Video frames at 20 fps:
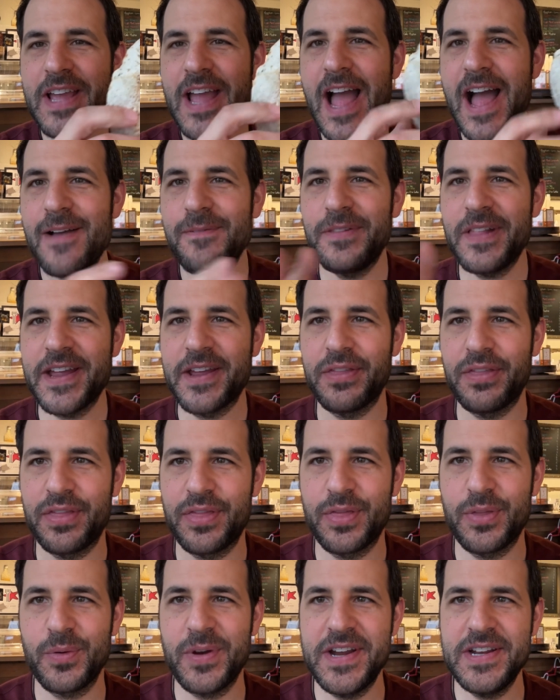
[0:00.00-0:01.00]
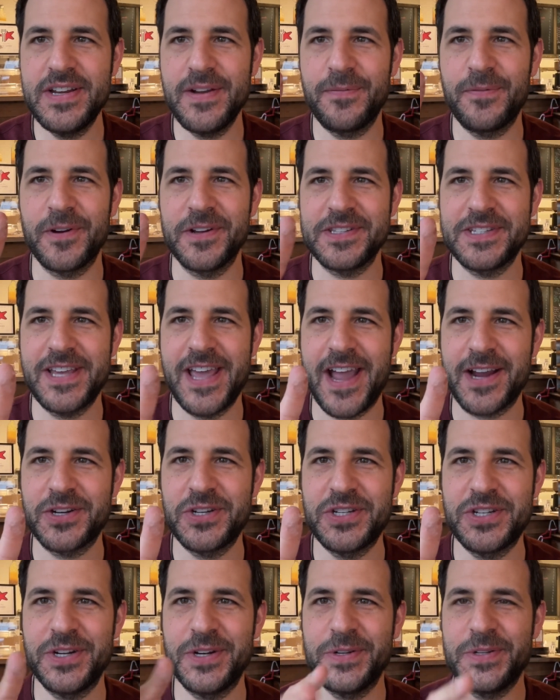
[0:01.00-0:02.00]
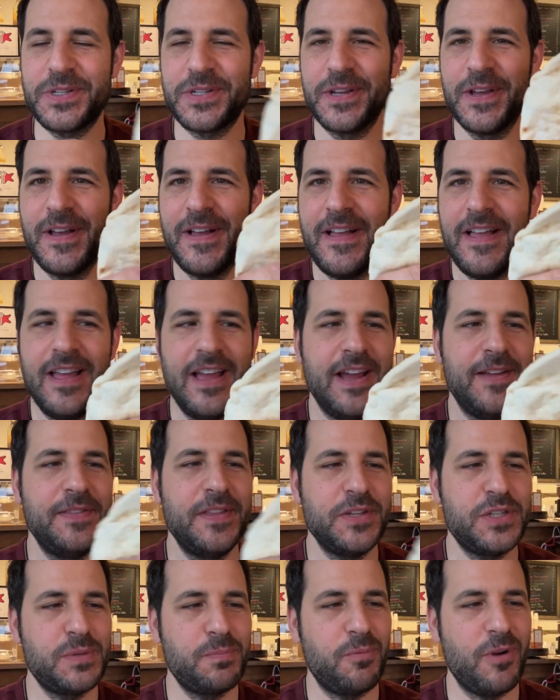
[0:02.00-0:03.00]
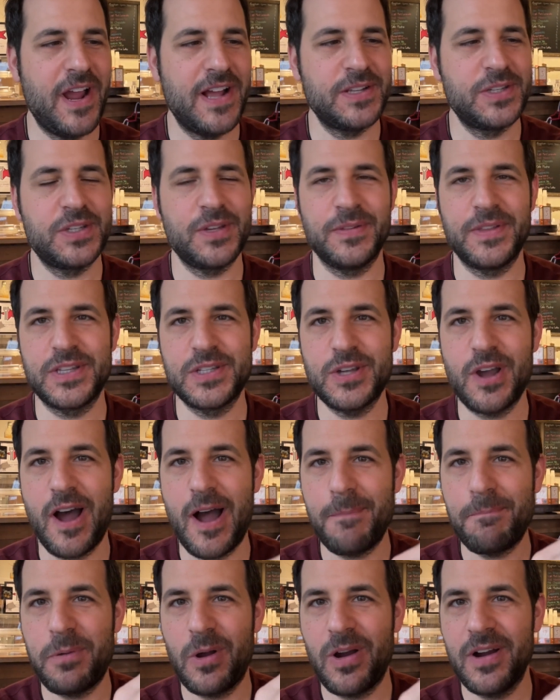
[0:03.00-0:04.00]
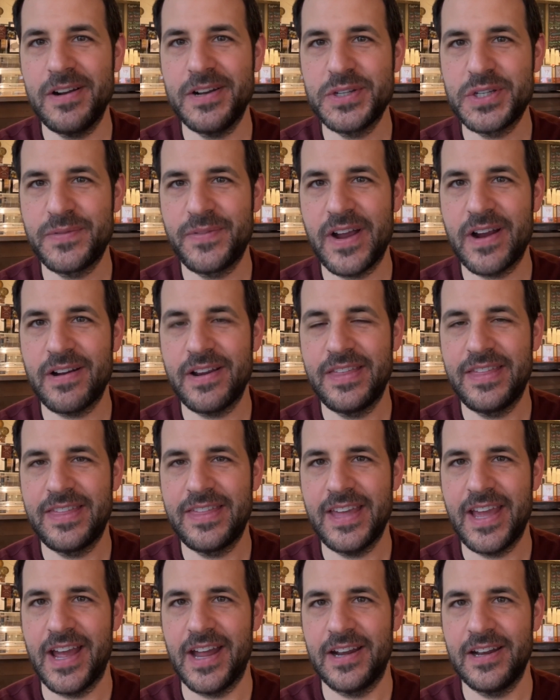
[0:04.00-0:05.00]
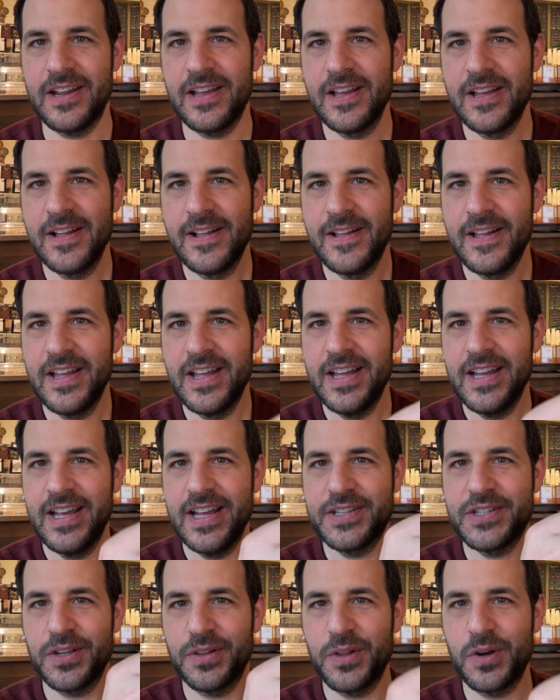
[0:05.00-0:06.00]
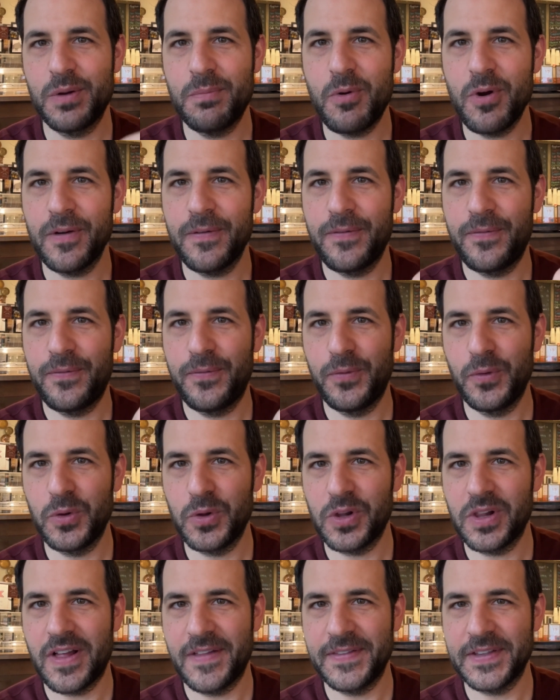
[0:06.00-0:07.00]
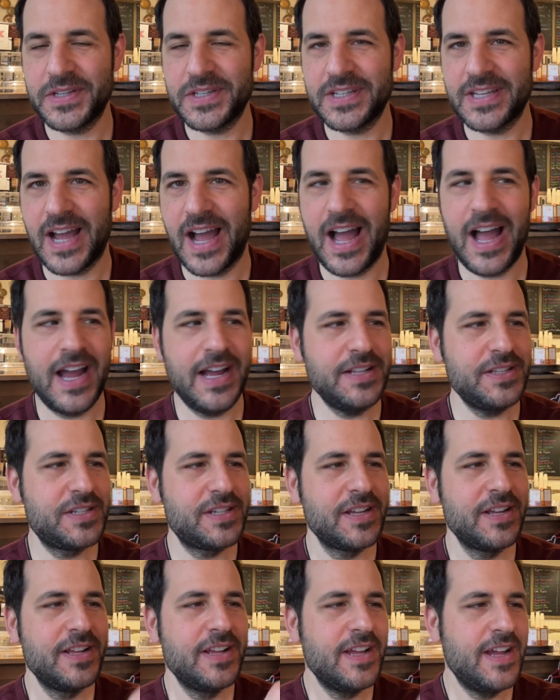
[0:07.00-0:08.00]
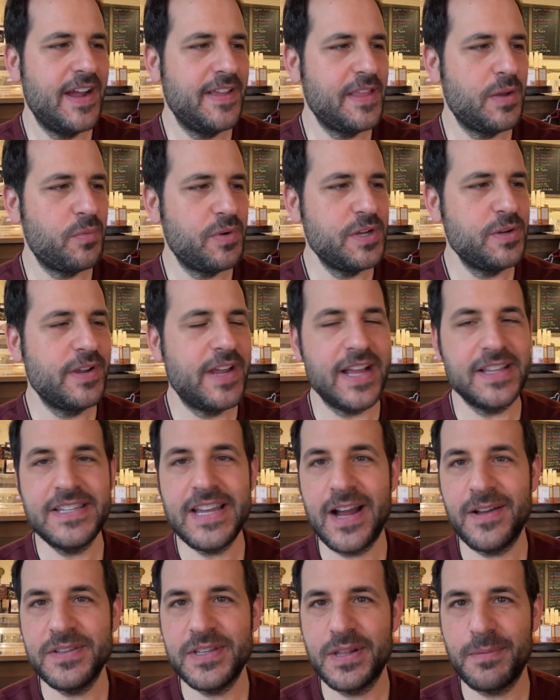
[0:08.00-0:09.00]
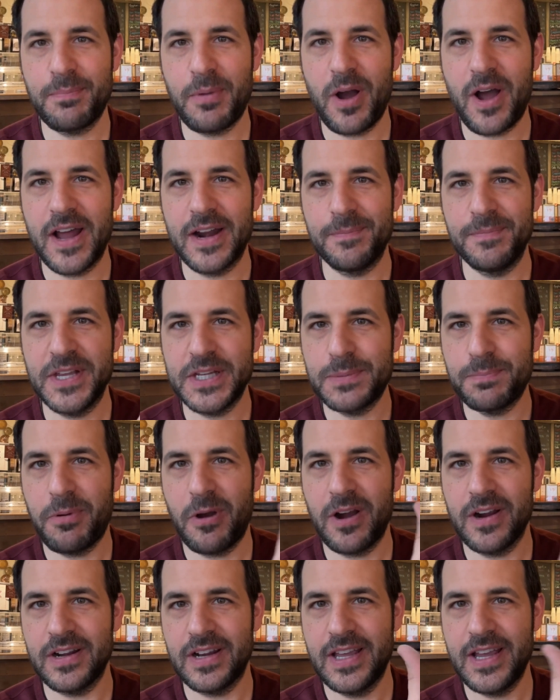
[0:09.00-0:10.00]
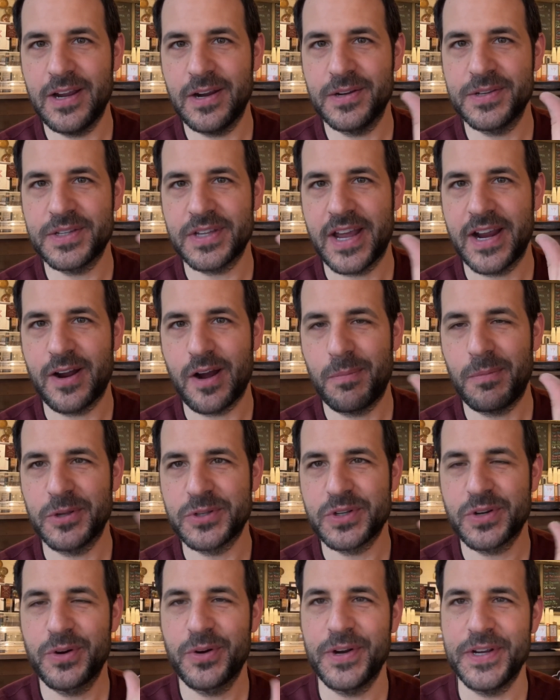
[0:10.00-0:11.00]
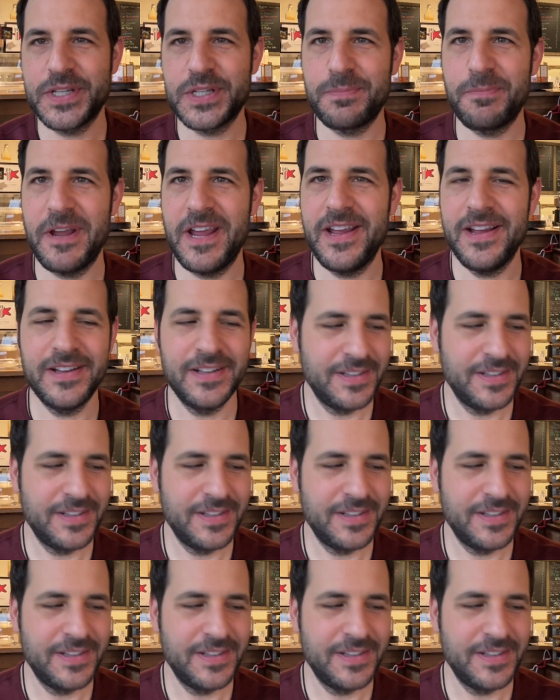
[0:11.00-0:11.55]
have like 3 different textures in this bread. So the top part is very thin. It's a little more full on the sides. And then when you get down to the bottom, this part here is like almost crispy.